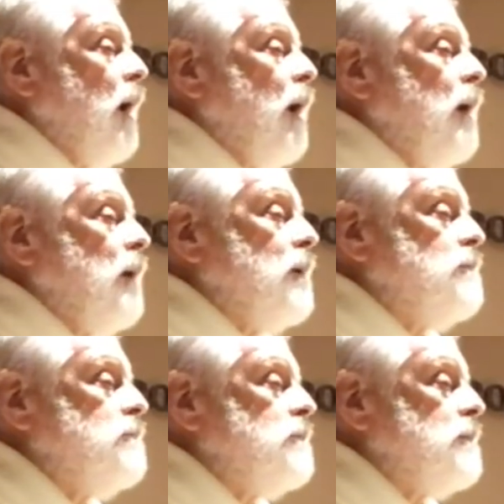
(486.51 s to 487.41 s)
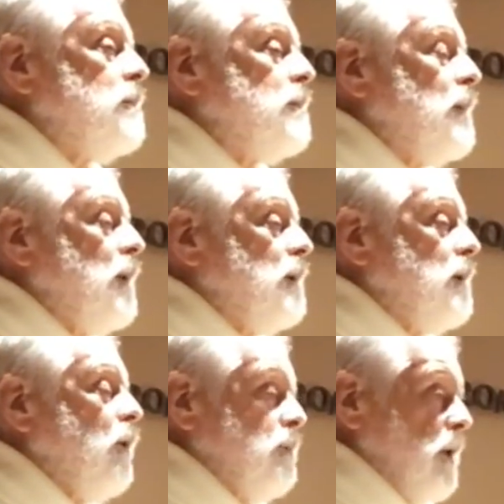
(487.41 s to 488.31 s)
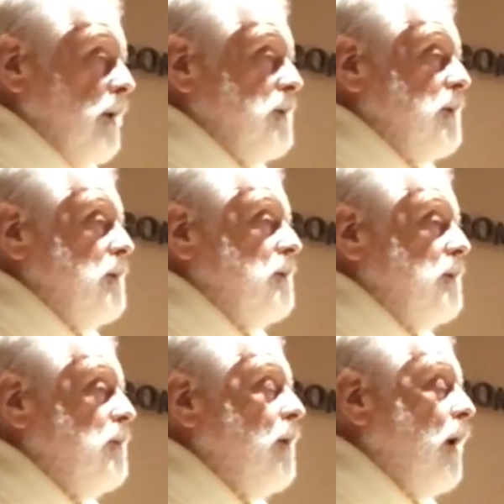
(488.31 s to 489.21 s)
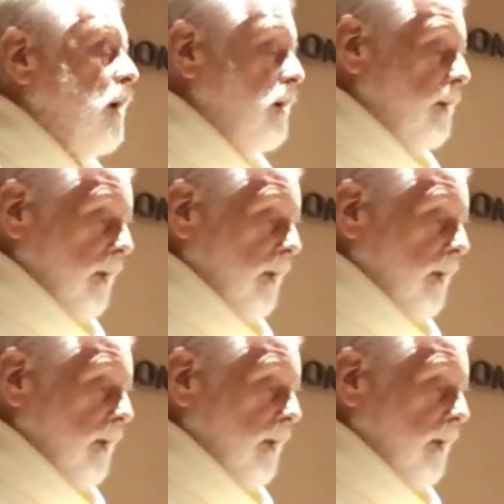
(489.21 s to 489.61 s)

um, oppressed, who are